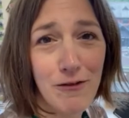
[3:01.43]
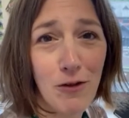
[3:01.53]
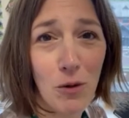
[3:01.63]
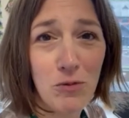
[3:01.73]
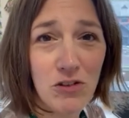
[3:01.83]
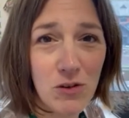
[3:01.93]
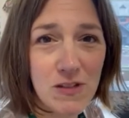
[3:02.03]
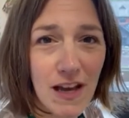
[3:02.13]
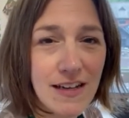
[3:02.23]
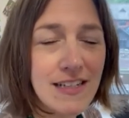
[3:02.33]
form
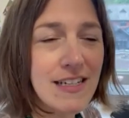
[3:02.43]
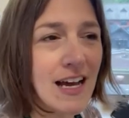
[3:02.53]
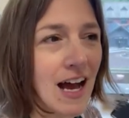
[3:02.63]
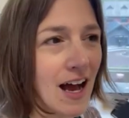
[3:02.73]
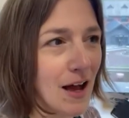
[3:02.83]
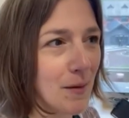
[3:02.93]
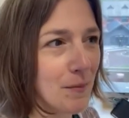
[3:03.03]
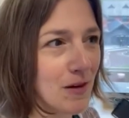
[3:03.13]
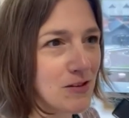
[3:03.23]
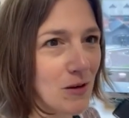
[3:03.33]
tutor.
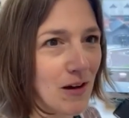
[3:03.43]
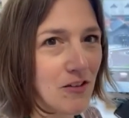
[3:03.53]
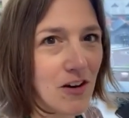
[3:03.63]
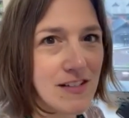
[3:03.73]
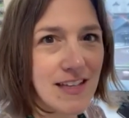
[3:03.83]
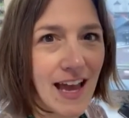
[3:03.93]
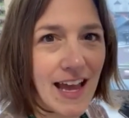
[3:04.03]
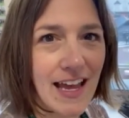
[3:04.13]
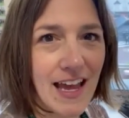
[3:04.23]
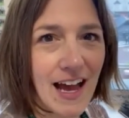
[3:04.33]
So I've got
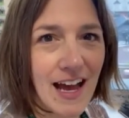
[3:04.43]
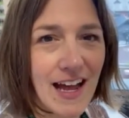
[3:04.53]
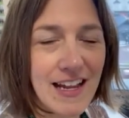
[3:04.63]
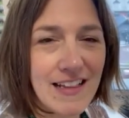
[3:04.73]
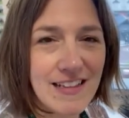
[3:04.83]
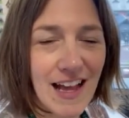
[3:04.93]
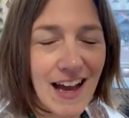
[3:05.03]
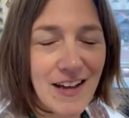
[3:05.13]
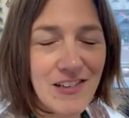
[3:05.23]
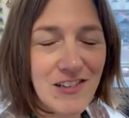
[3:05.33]
a little
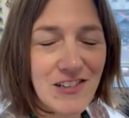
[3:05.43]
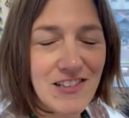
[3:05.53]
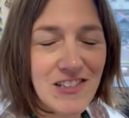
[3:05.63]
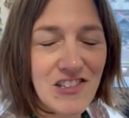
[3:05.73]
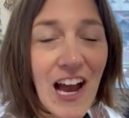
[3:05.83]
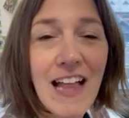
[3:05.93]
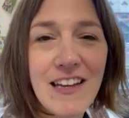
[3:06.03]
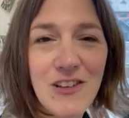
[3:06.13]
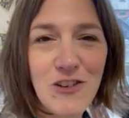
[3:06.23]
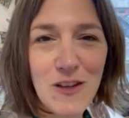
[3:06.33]

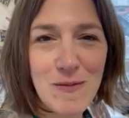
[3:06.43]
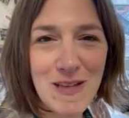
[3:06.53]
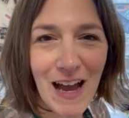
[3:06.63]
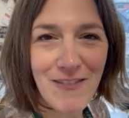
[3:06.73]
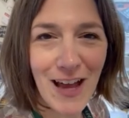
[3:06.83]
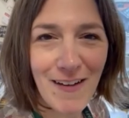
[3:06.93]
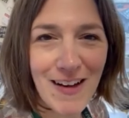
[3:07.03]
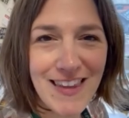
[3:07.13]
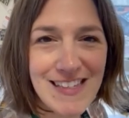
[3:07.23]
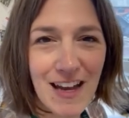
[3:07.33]
challenge for them to have a go
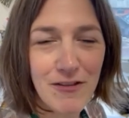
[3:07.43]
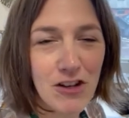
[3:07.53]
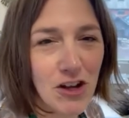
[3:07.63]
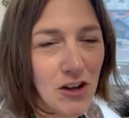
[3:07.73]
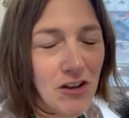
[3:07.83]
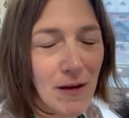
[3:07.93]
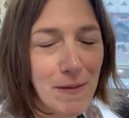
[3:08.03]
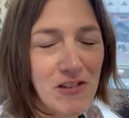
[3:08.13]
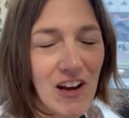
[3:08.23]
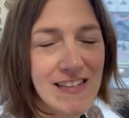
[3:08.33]
at this afternoon. I've
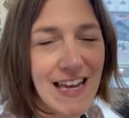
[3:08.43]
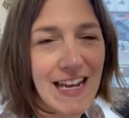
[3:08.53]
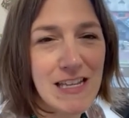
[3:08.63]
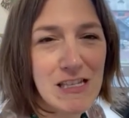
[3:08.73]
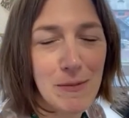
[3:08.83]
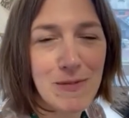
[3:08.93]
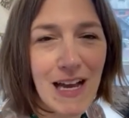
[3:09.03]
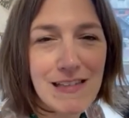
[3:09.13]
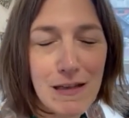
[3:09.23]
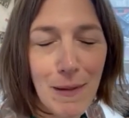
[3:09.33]
been trying to get in some
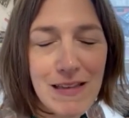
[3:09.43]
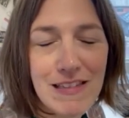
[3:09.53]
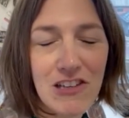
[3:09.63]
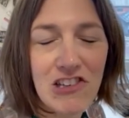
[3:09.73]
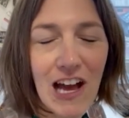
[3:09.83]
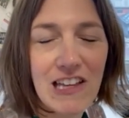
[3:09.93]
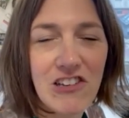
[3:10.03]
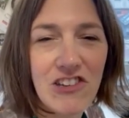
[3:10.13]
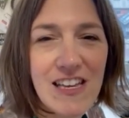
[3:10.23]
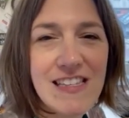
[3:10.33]
Taskmaster
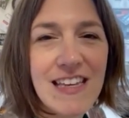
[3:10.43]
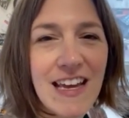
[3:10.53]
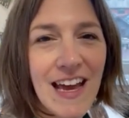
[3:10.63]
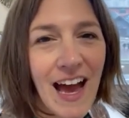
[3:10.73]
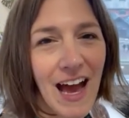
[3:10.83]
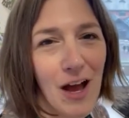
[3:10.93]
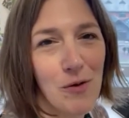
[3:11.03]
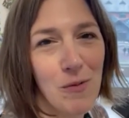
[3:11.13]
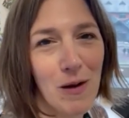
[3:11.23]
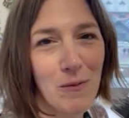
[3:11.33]
challenges
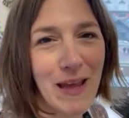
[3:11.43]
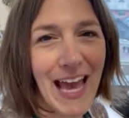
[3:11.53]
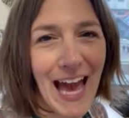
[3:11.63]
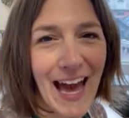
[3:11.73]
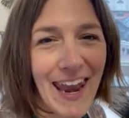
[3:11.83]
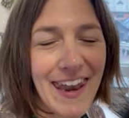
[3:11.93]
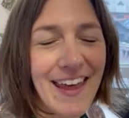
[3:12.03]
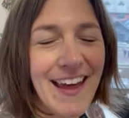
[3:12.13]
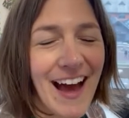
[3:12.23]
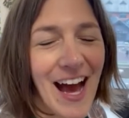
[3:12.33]
when we can
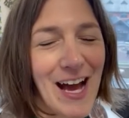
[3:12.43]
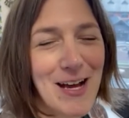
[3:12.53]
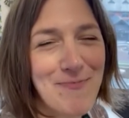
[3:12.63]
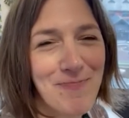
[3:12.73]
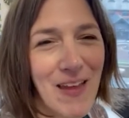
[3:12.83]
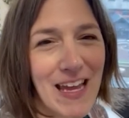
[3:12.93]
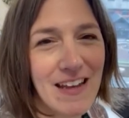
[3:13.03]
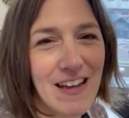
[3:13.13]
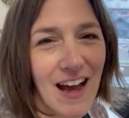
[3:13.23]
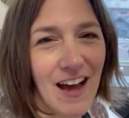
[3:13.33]

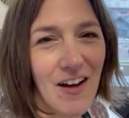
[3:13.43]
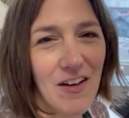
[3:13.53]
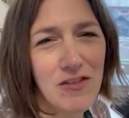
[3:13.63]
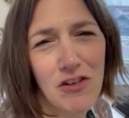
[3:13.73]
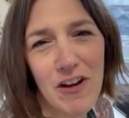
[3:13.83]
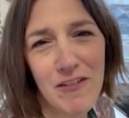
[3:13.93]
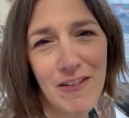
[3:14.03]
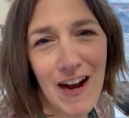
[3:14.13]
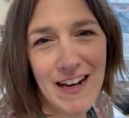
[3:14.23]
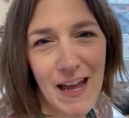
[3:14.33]
during
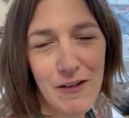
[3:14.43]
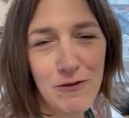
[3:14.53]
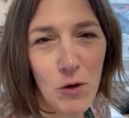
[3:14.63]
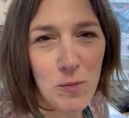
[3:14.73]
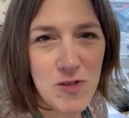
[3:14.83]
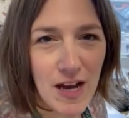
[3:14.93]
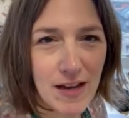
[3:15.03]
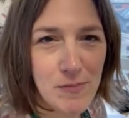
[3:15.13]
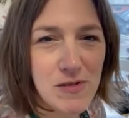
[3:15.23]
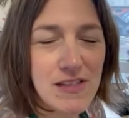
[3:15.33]
Friday form
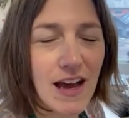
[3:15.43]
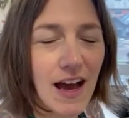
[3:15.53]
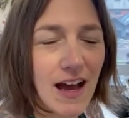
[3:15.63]
times,